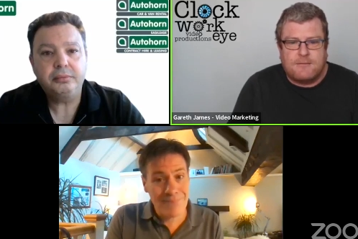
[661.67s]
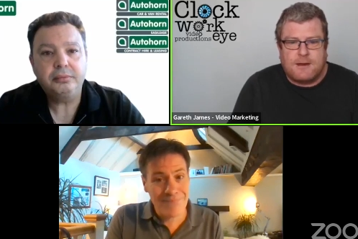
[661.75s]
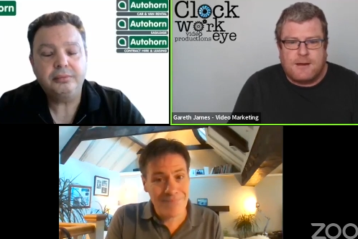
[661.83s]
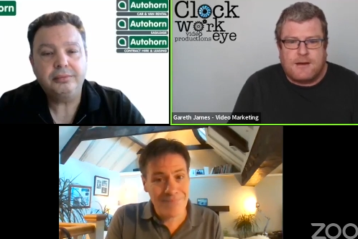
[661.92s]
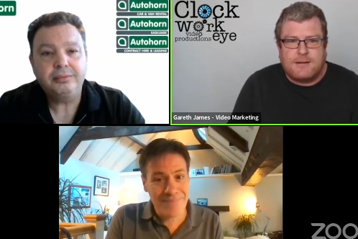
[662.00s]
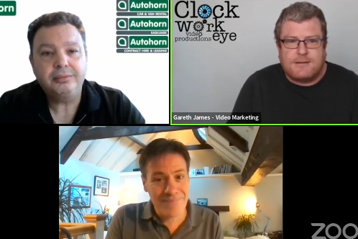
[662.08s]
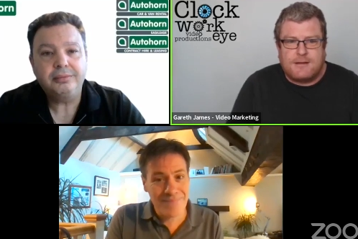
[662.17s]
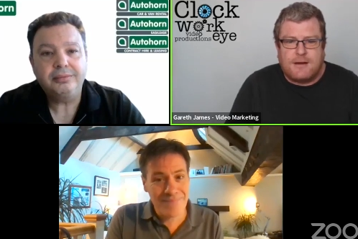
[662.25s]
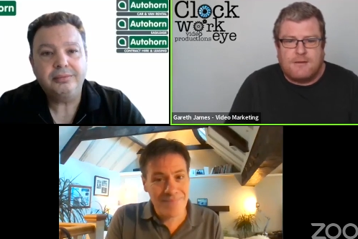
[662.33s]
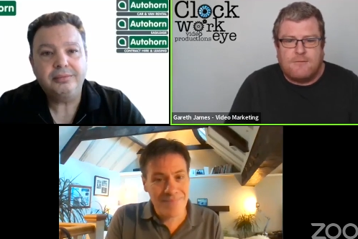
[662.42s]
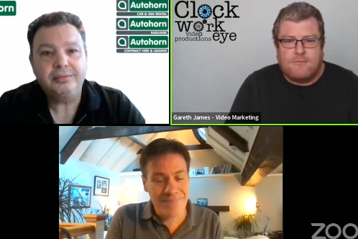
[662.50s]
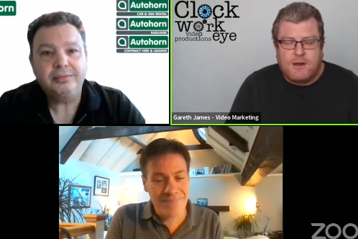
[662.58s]
Speaker 1: And I said,
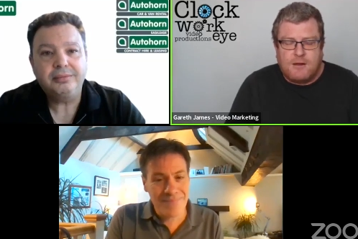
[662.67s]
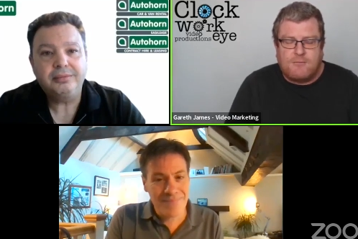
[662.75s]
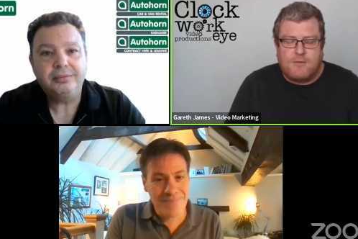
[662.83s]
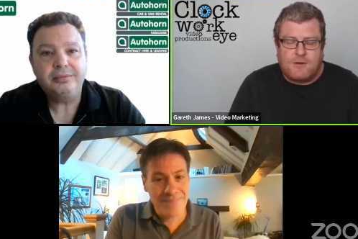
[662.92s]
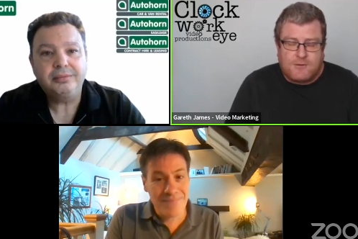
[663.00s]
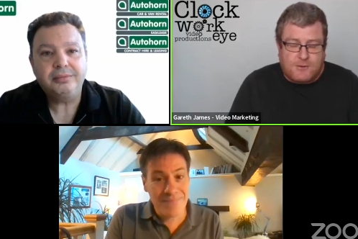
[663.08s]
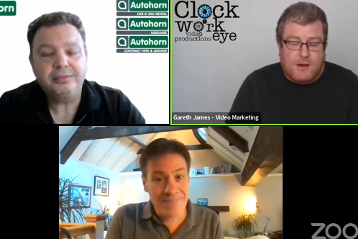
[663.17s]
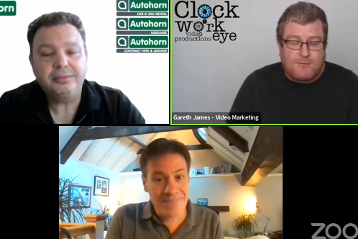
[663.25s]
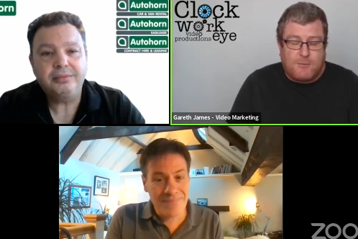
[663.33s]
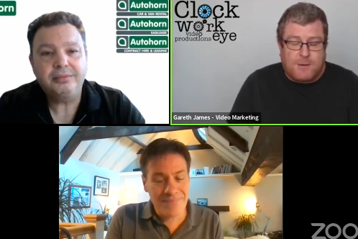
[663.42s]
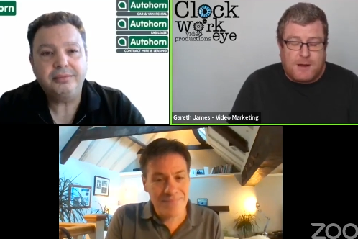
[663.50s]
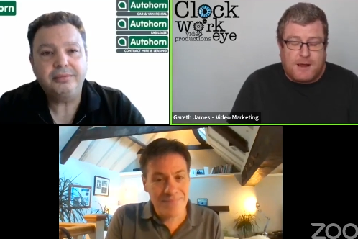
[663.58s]
re so I
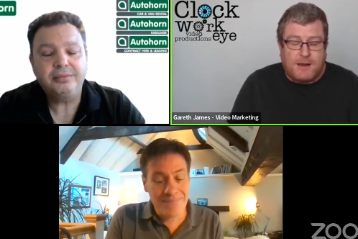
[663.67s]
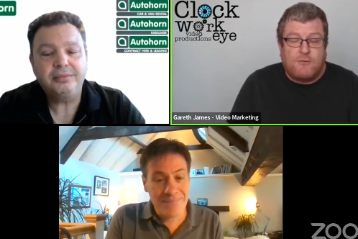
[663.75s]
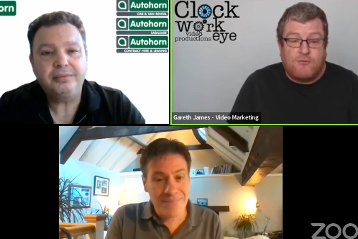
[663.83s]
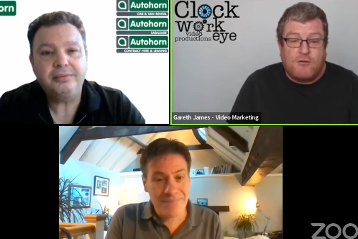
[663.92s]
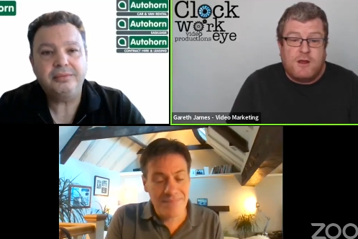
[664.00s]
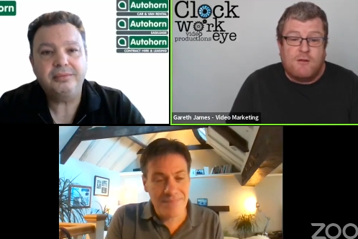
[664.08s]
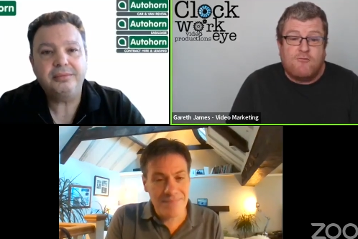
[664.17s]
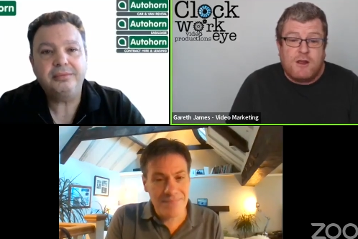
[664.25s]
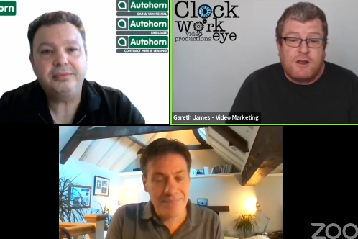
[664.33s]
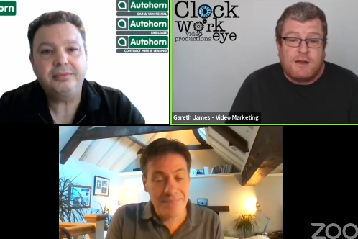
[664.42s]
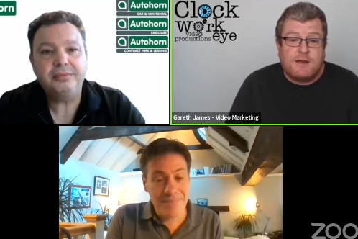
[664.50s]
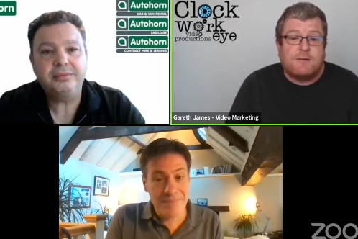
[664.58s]
replied,
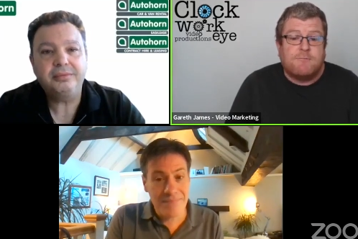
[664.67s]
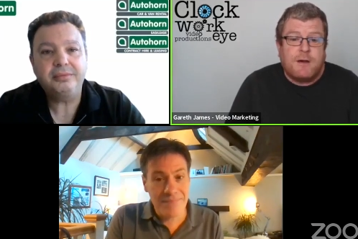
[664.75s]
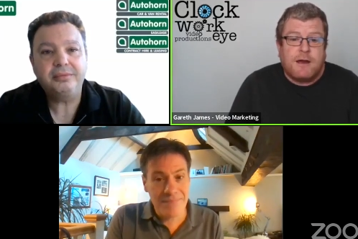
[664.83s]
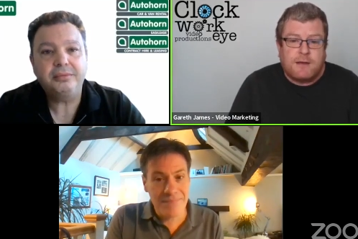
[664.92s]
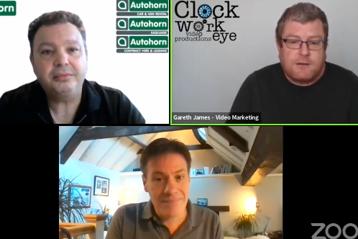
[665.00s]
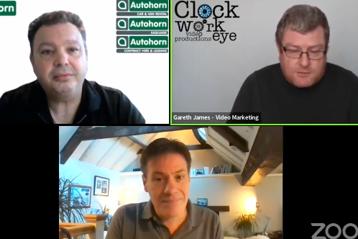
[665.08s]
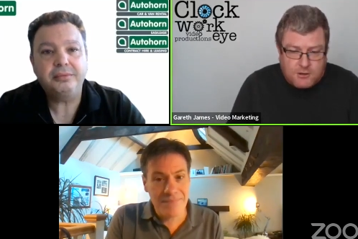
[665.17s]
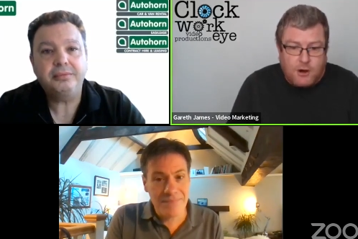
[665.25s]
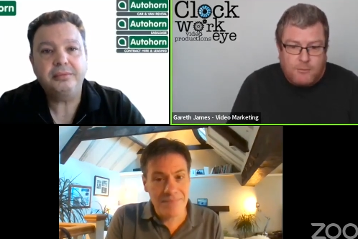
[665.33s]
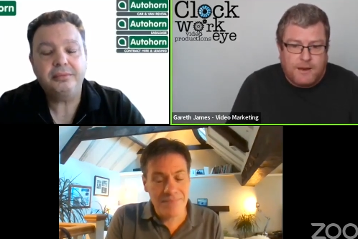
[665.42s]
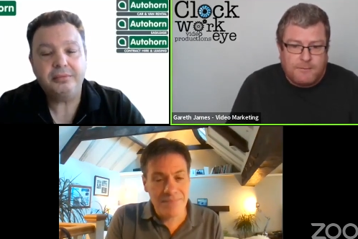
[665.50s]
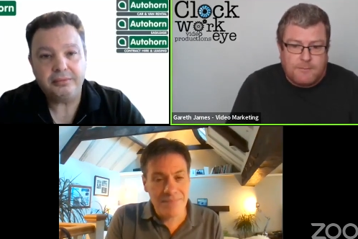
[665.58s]
reread my
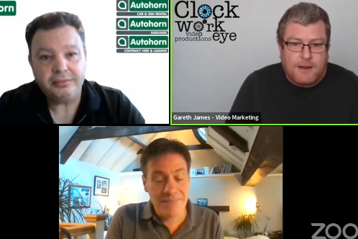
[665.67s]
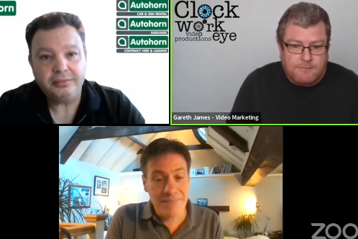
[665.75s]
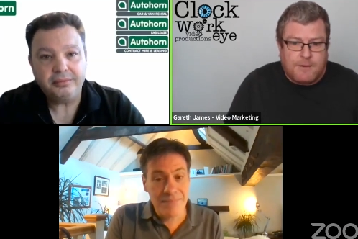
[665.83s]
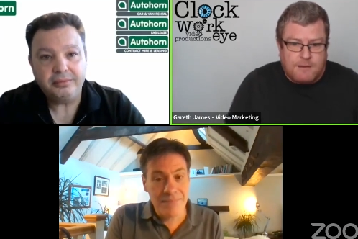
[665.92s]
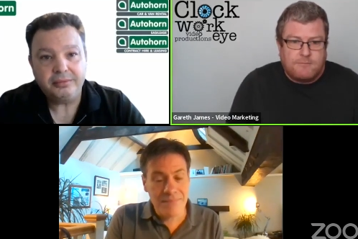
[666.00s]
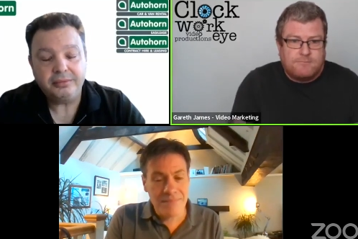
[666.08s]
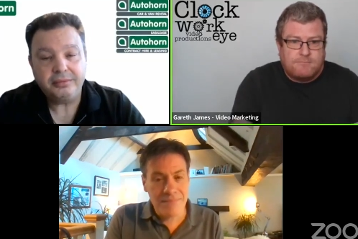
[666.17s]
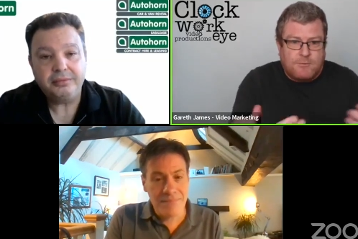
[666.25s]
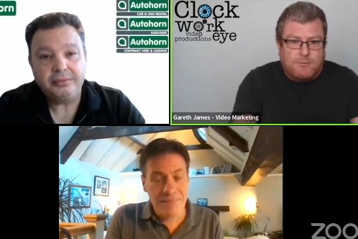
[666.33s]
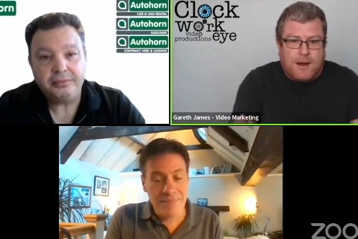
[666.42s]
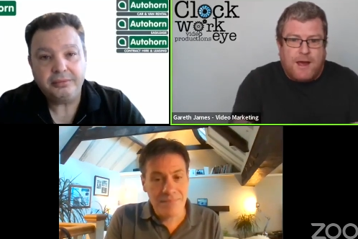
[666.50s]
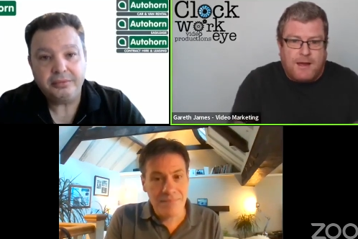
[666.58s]
comment, my, my
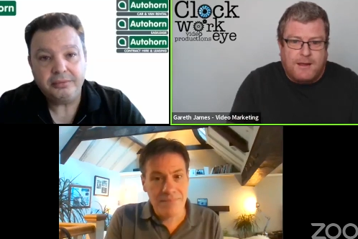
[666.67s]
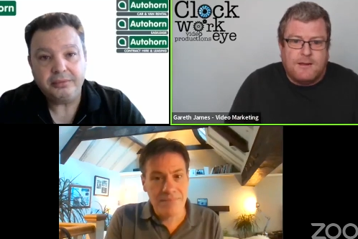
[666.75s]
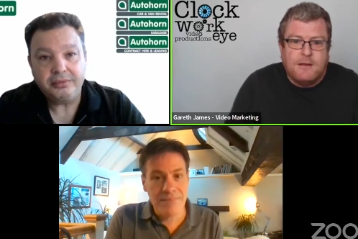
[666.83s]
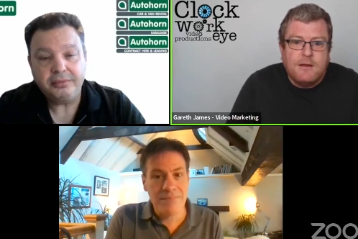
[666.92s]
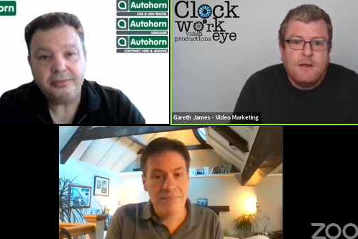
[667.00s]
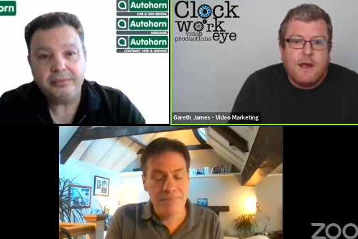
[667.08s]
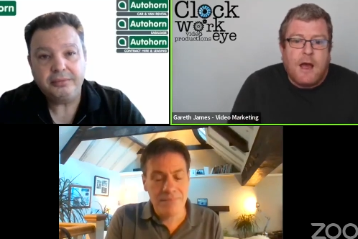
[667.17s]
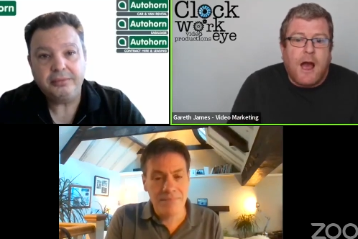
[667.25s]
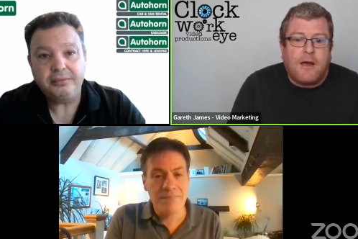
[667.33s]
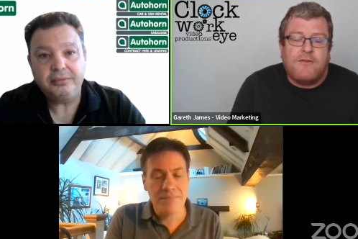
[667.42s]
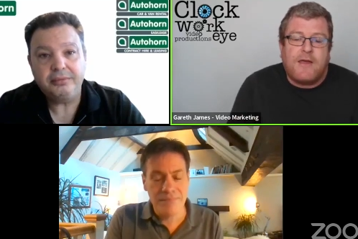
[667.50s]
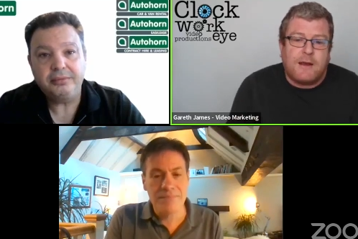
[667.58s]
reply,
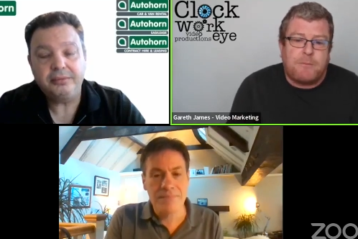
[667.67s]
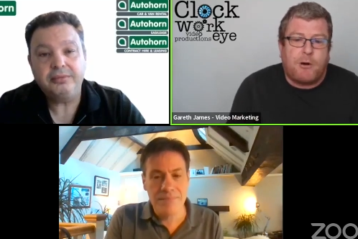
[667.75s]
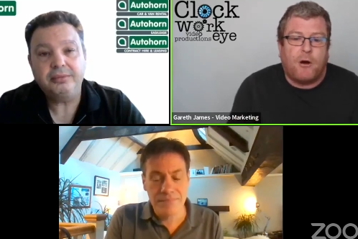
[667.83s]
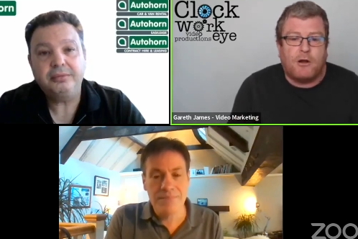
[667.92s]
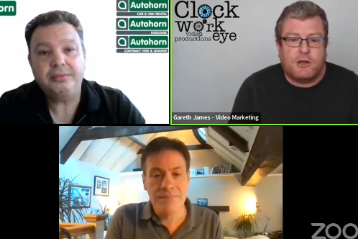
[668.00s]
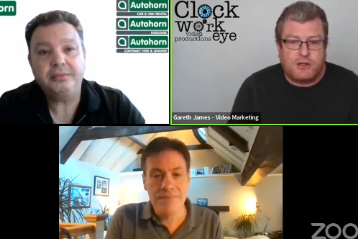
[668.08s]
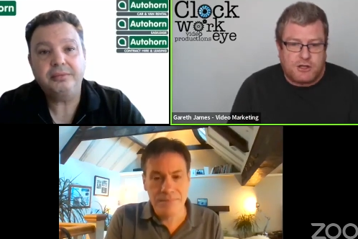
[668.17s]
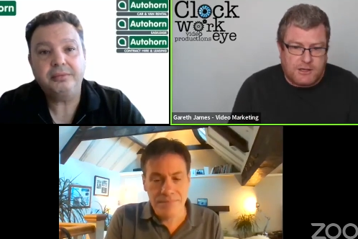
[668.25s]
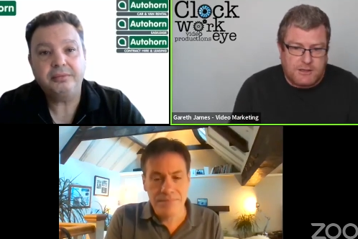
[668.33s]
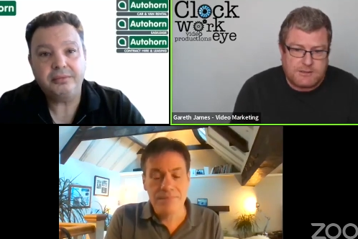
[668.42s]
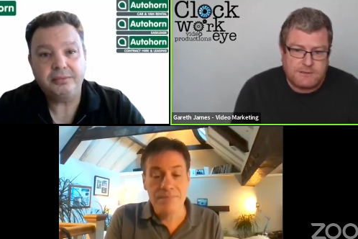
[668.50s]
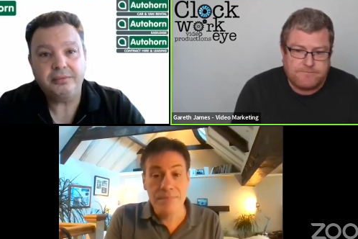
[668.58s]
and then
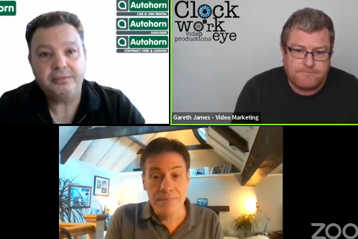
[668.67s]
apologize.